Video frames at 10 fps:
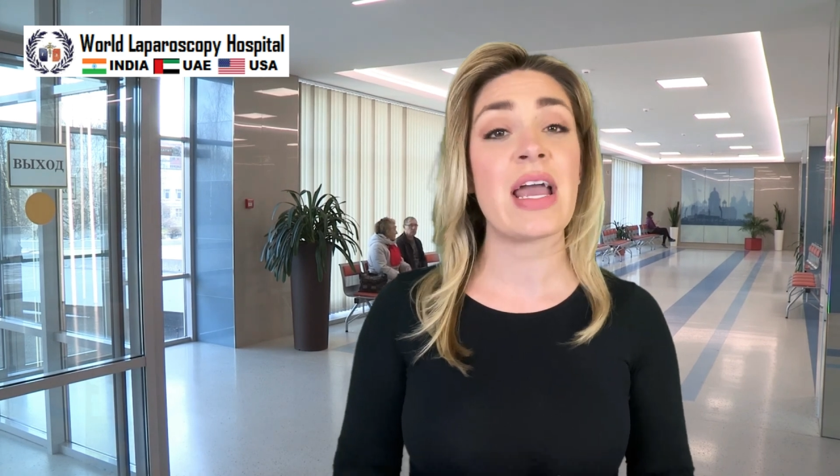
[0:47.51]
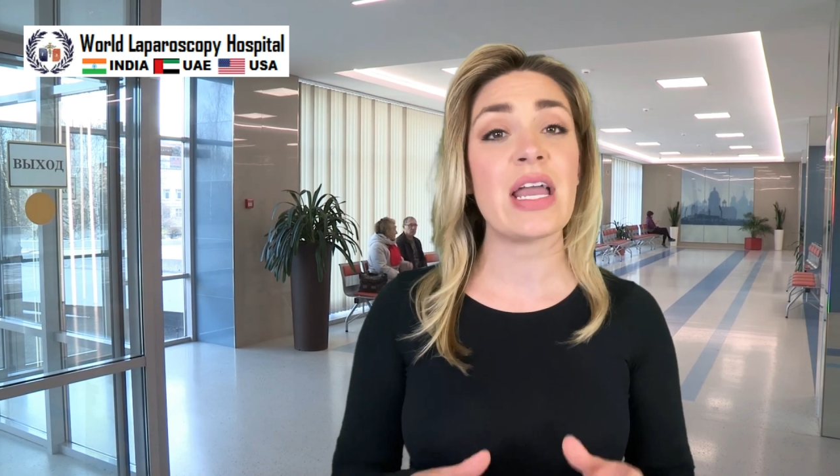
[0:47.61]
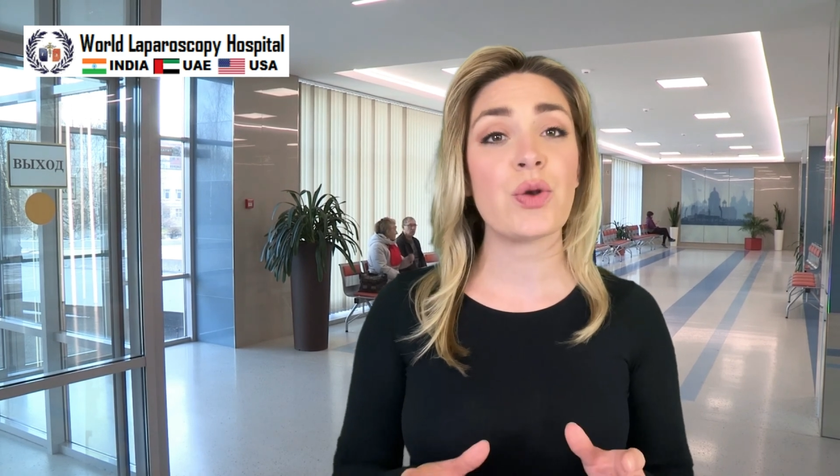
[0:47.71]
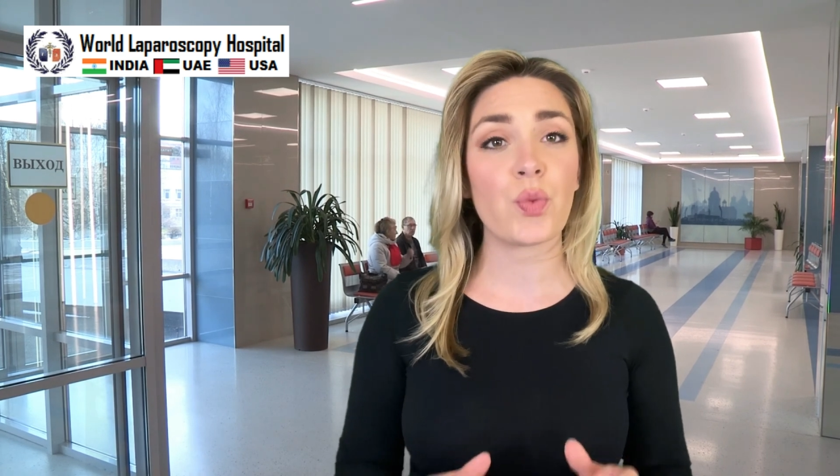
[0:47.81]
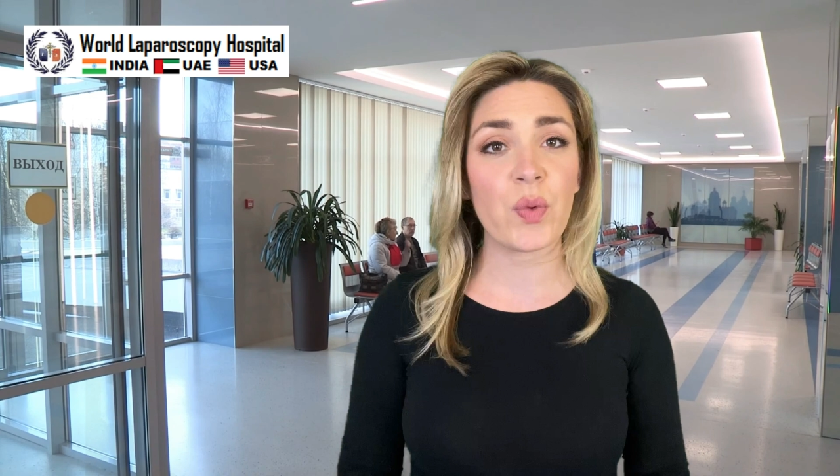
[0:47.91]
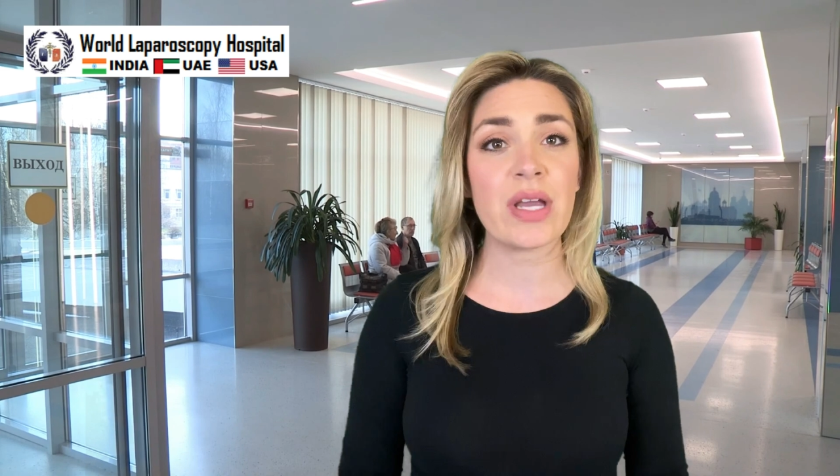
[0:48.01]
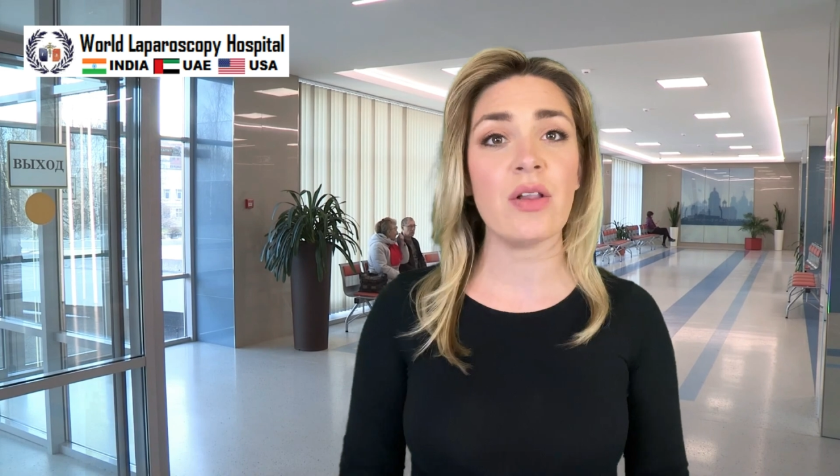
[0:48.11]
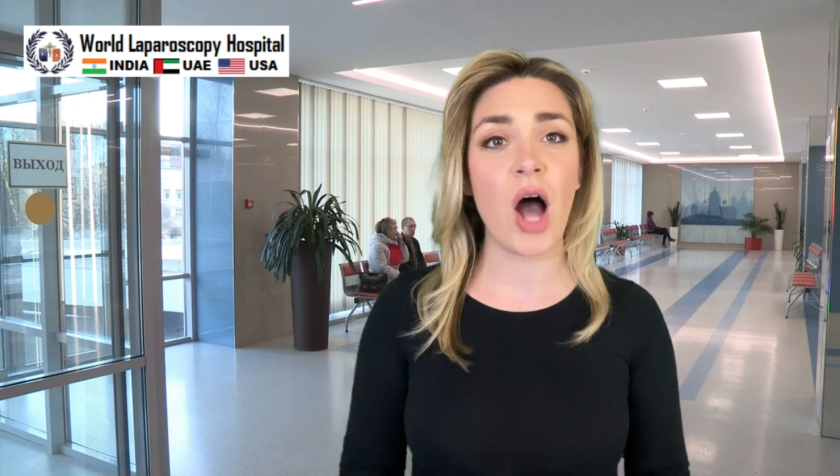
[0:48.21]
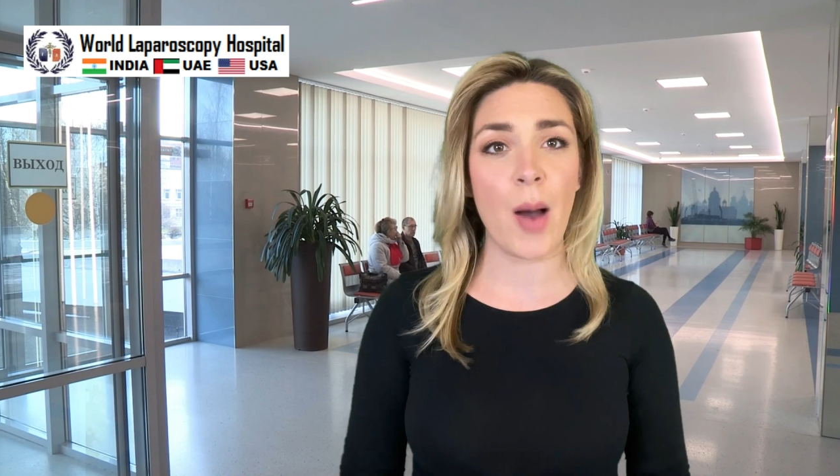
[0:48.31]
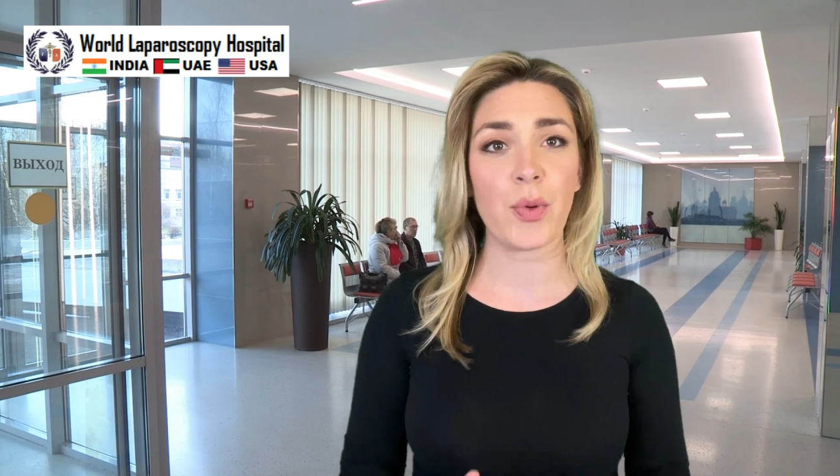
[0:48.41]
in
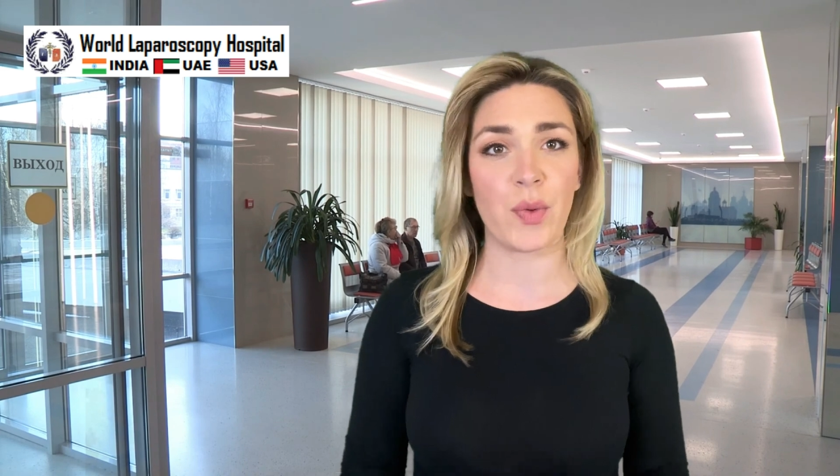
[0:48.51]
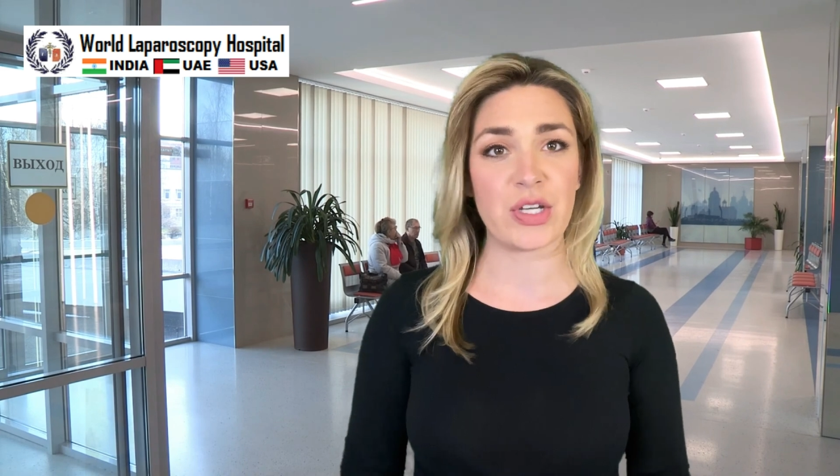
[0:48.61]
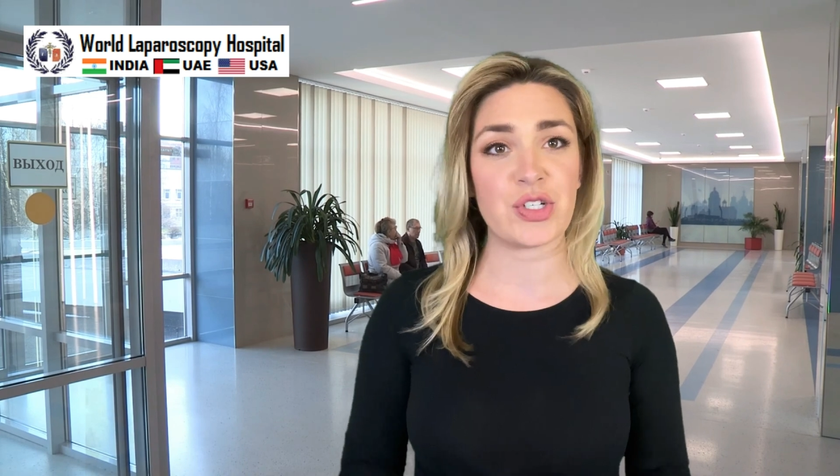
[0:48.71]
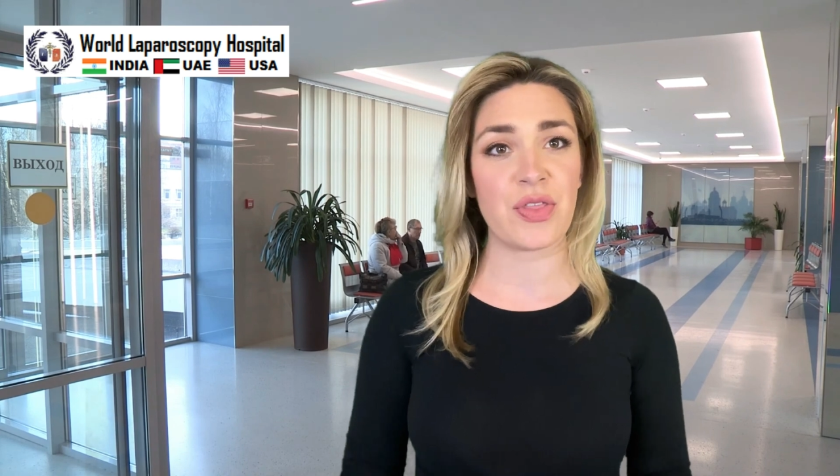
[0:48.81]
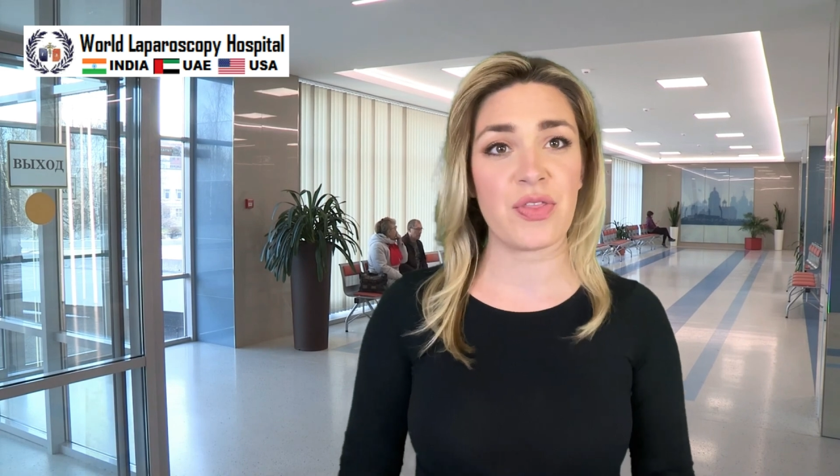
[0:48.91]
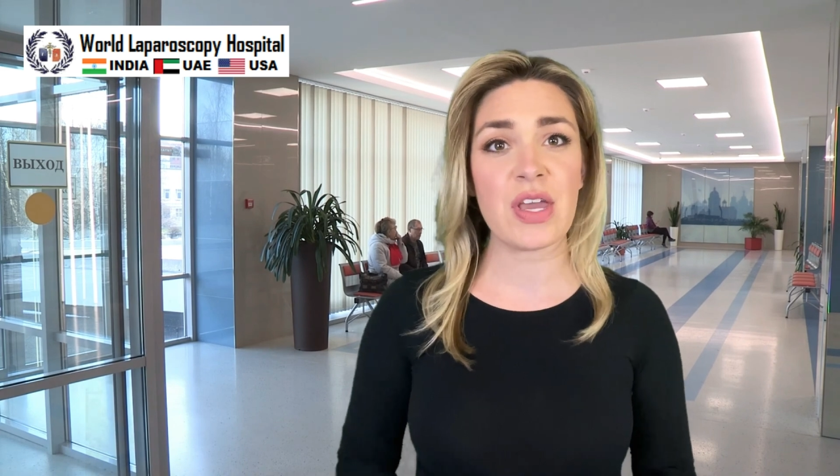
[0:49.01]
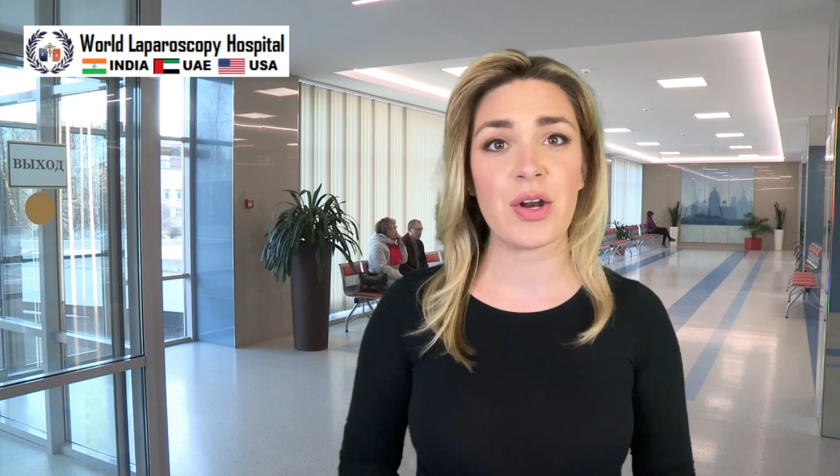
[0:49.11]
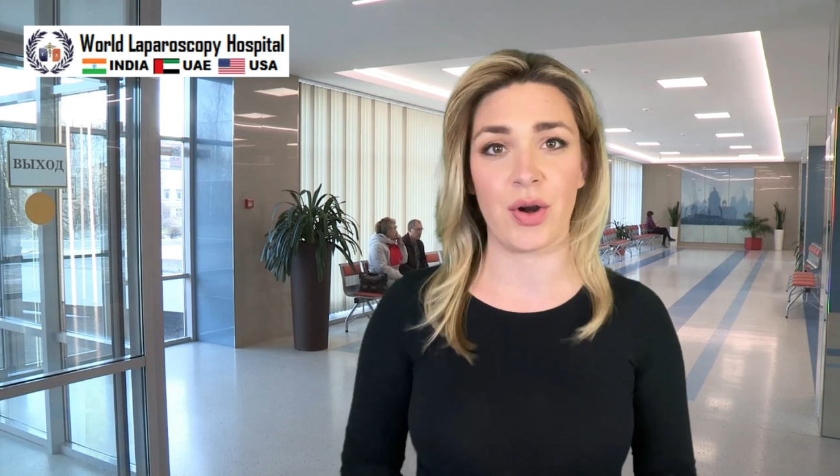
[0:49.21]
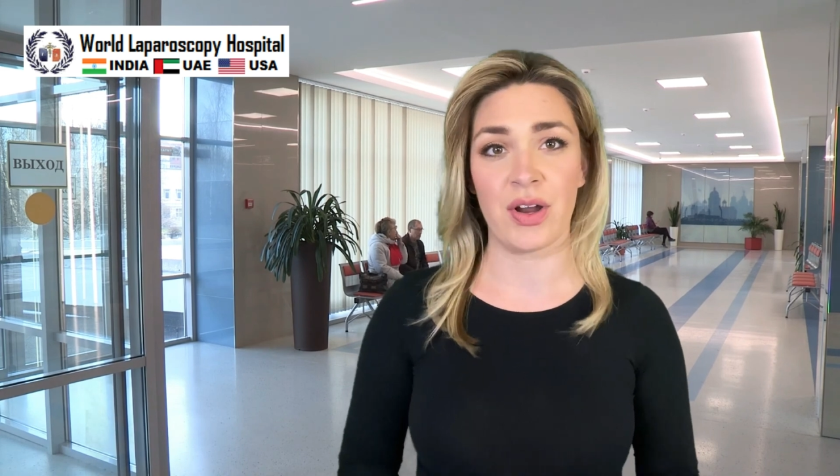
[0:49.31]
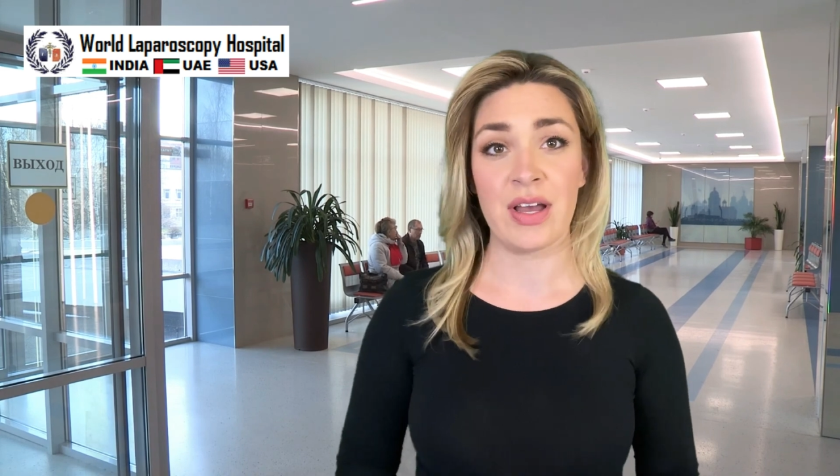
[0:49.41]
real operation
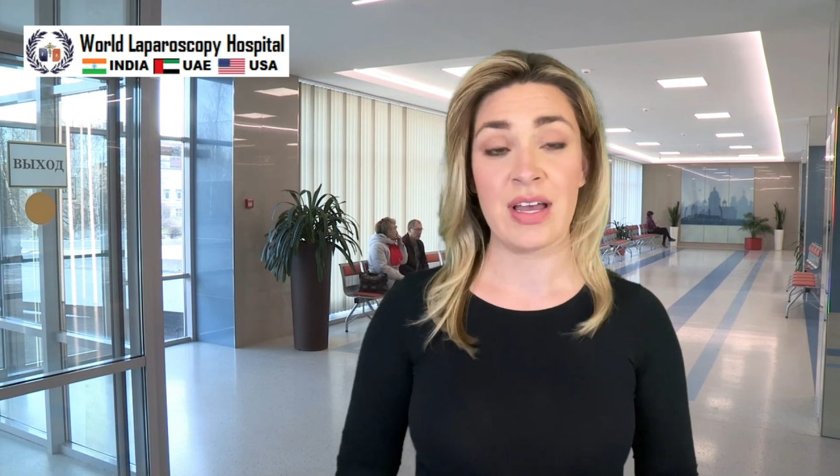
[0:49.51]
theater.